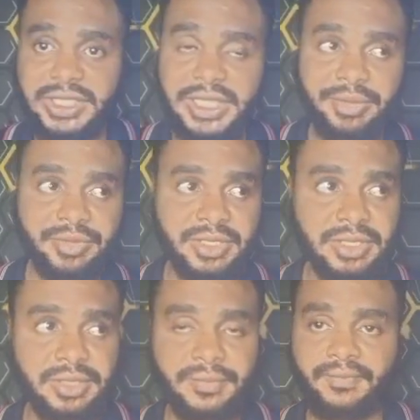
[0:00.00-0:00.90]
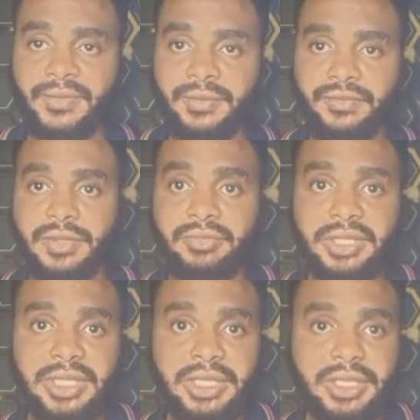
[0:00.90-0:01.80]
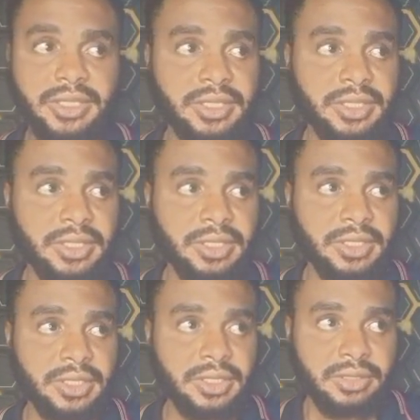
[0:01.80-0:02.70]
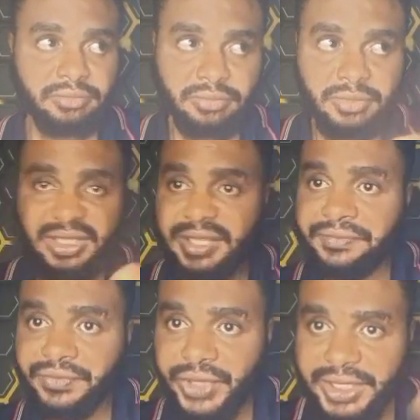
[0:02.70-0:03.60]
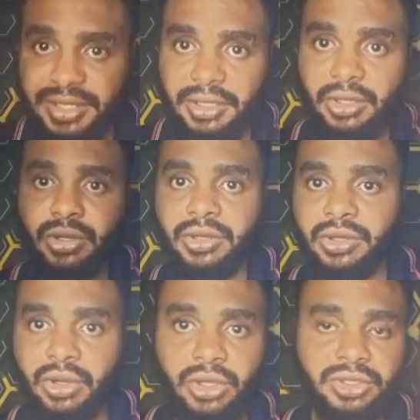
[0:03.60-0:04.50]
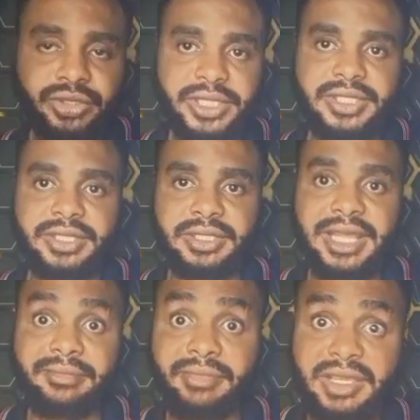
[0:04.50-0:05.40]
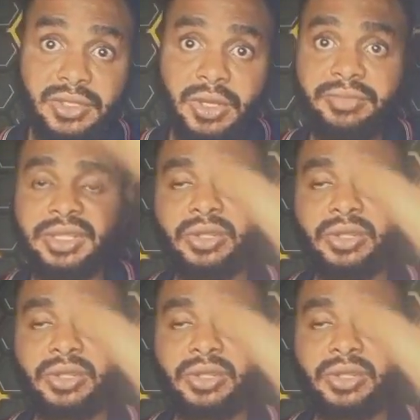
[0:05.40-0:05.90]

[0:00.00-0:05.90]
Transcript: teams from the different countries that makes up the